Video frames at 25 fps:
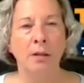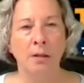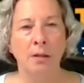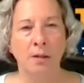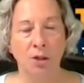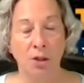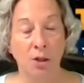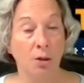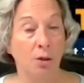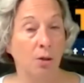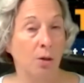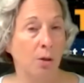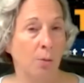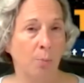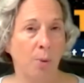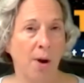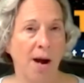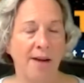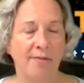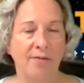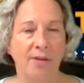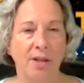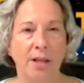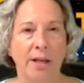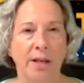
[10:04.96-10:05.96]
to learn
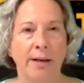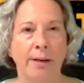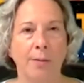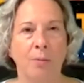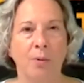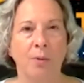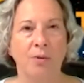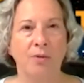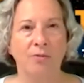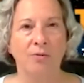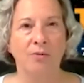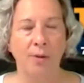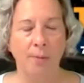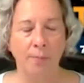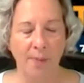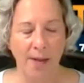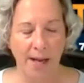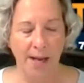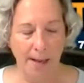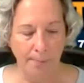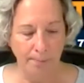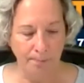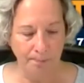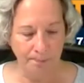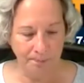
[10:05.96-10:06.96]
private label from
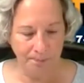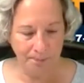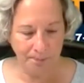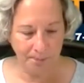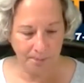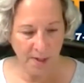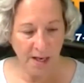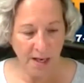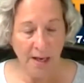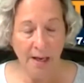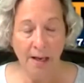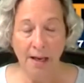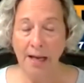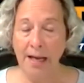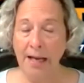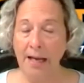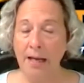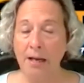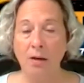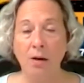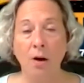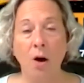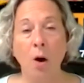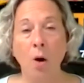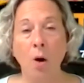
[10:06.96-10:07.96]
them
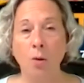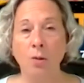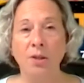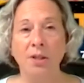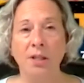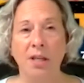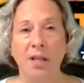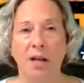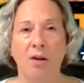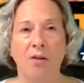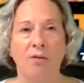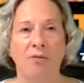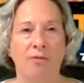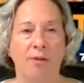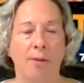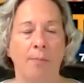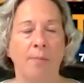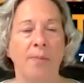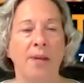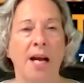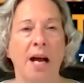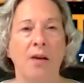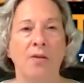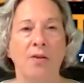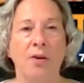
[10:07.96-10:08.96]
and wholesale
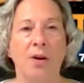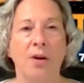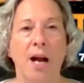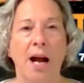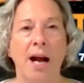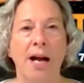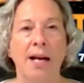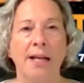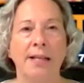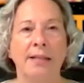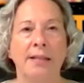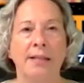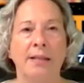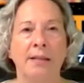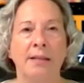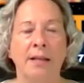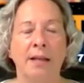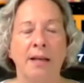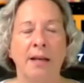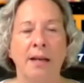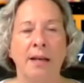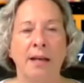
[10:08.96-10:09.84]
from the other guys.